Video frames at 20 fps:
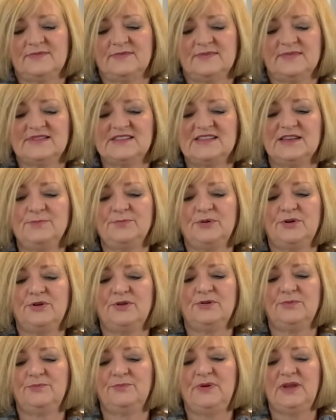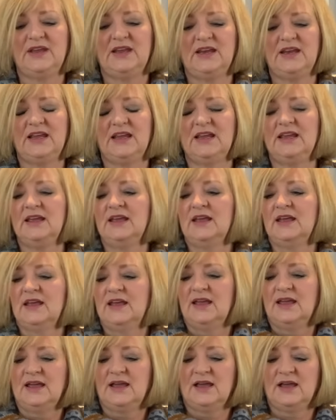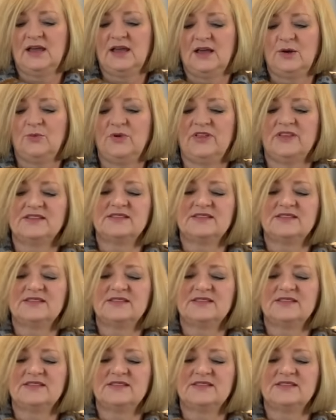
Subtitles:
simple beanie with